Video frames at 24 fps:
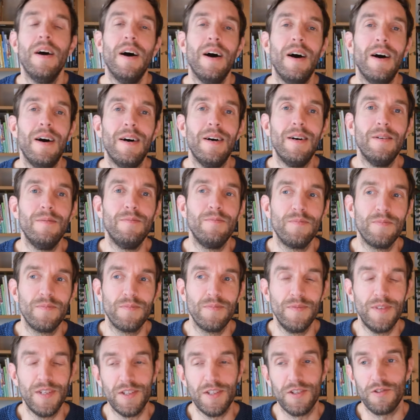Um,
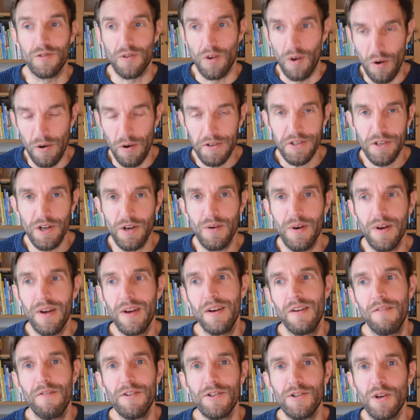this is also
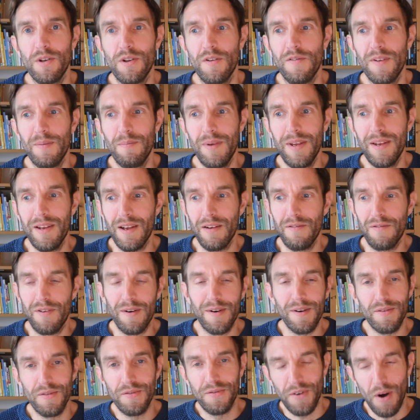a result of it being a
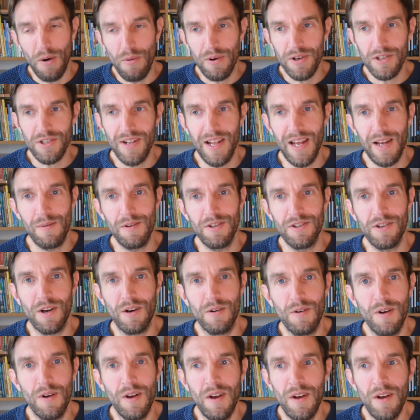very focused language. So